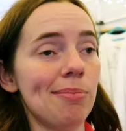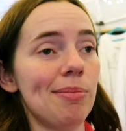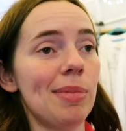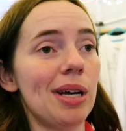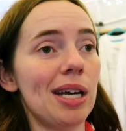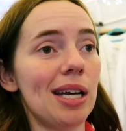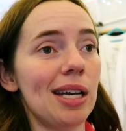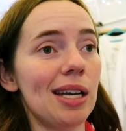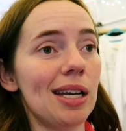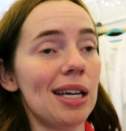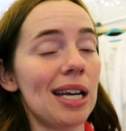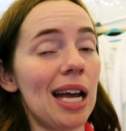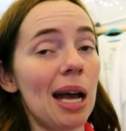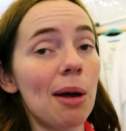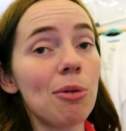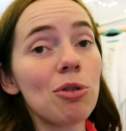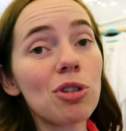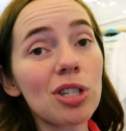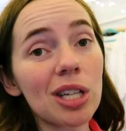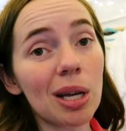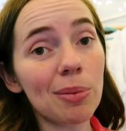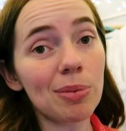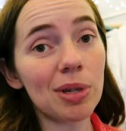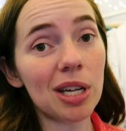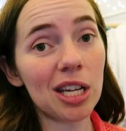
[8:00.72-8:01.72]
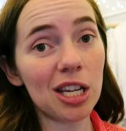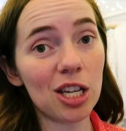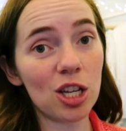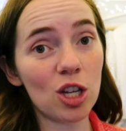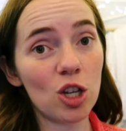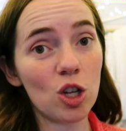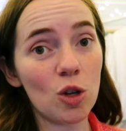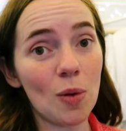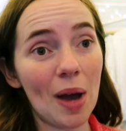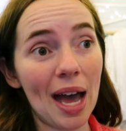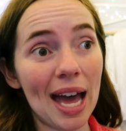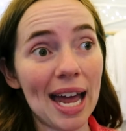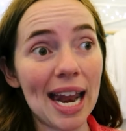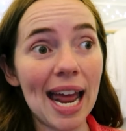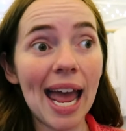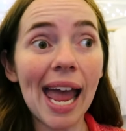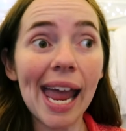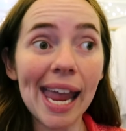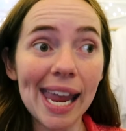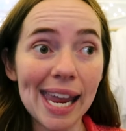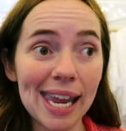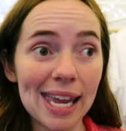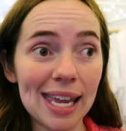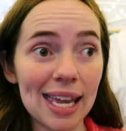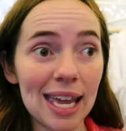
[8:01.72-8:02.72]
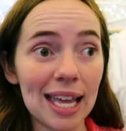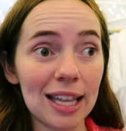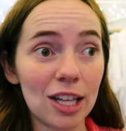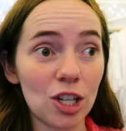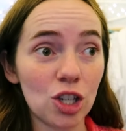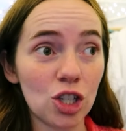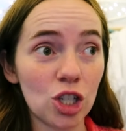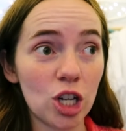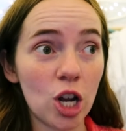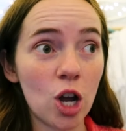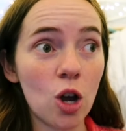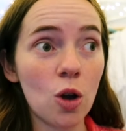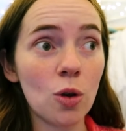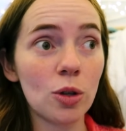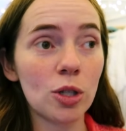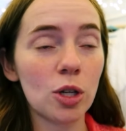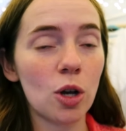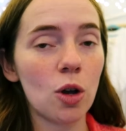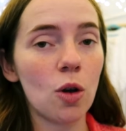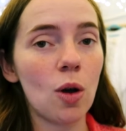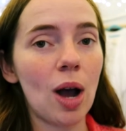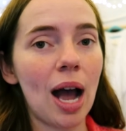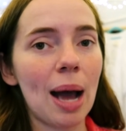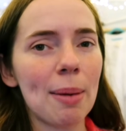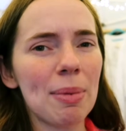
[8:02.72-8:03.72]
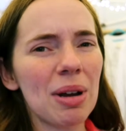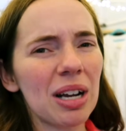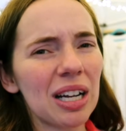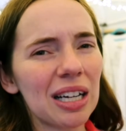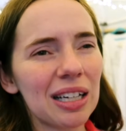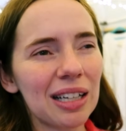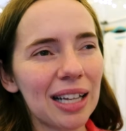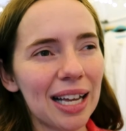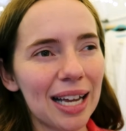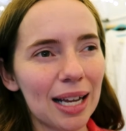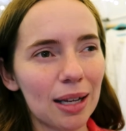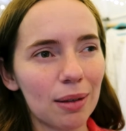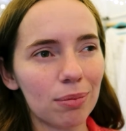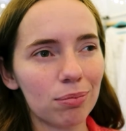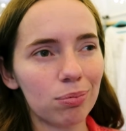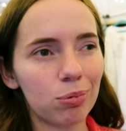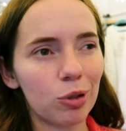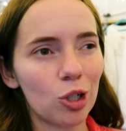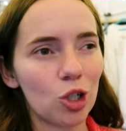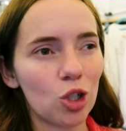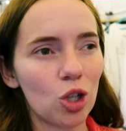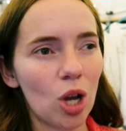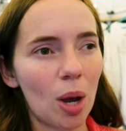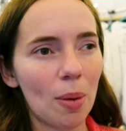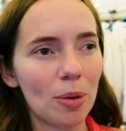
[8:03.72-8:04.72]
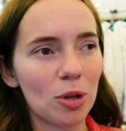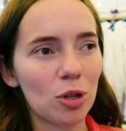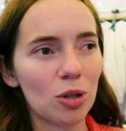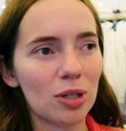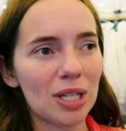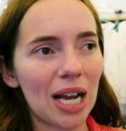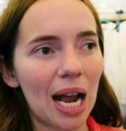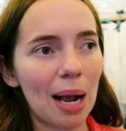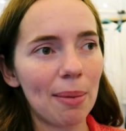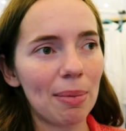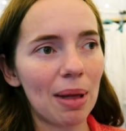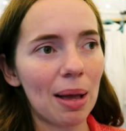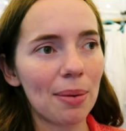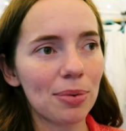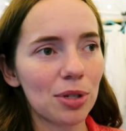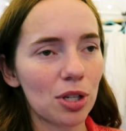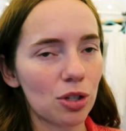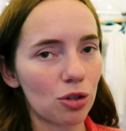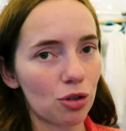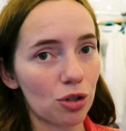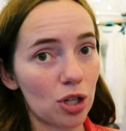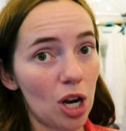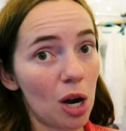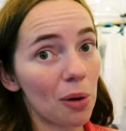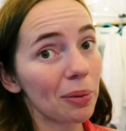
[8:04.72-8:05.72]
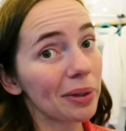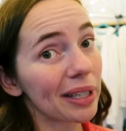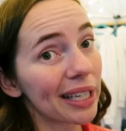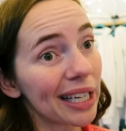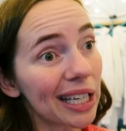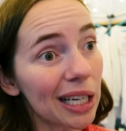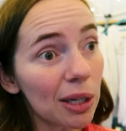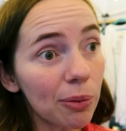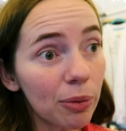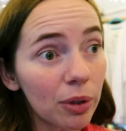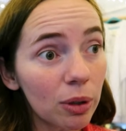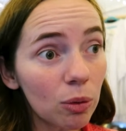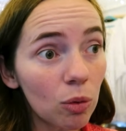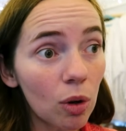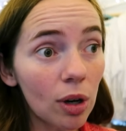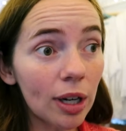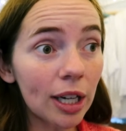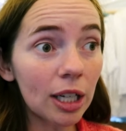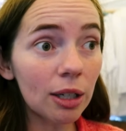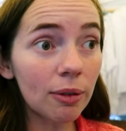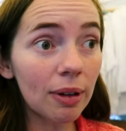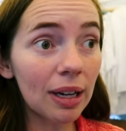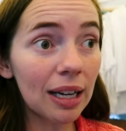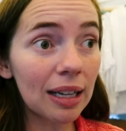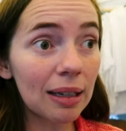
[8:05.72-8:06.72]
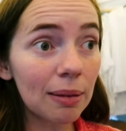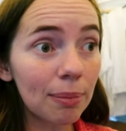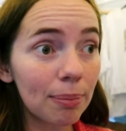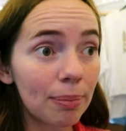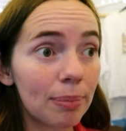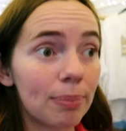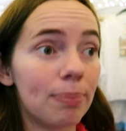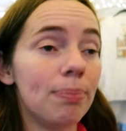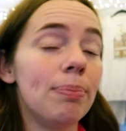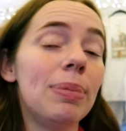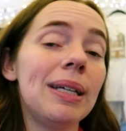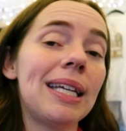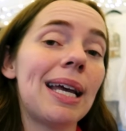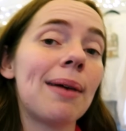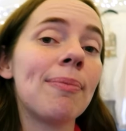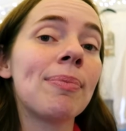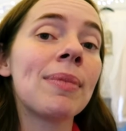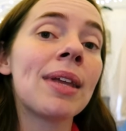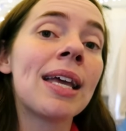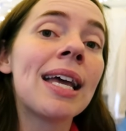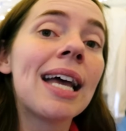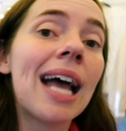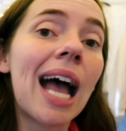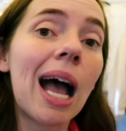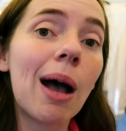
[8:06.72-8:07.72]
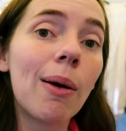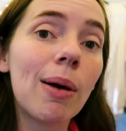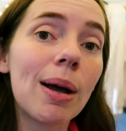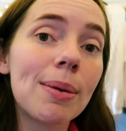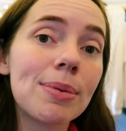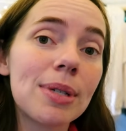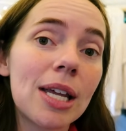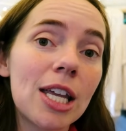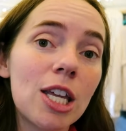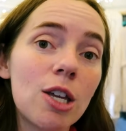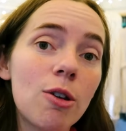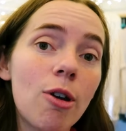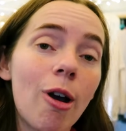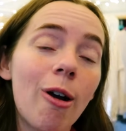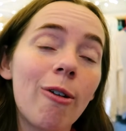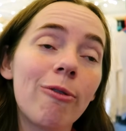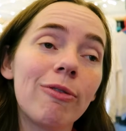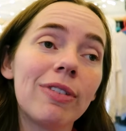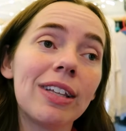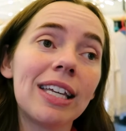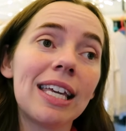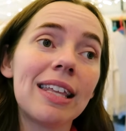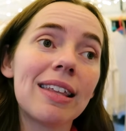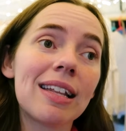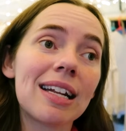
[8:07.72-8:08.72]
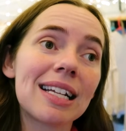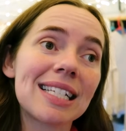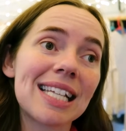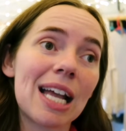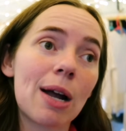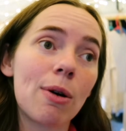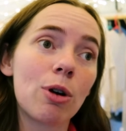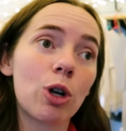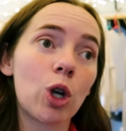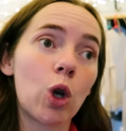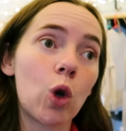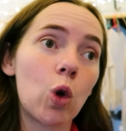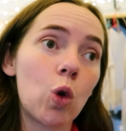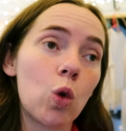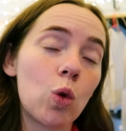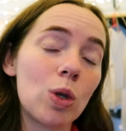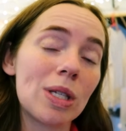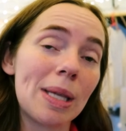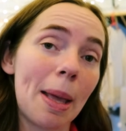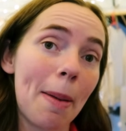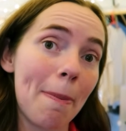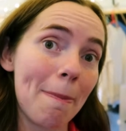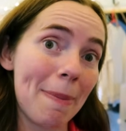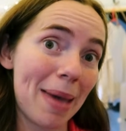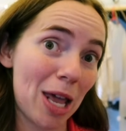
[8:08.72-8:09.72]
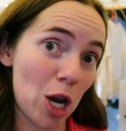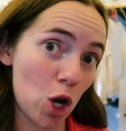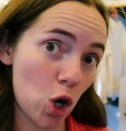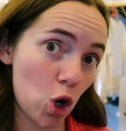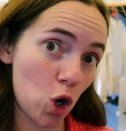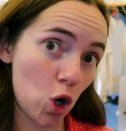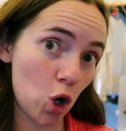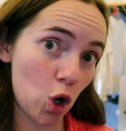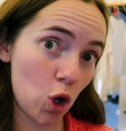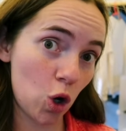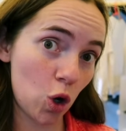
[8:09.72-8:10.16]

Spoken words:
but I'll just update you at 8 and let you know. So I'm not gonna like put you up and do a time lapse because there's not really anyone walking around. But yeah, I'll update you. Hopefully the next hour goes better.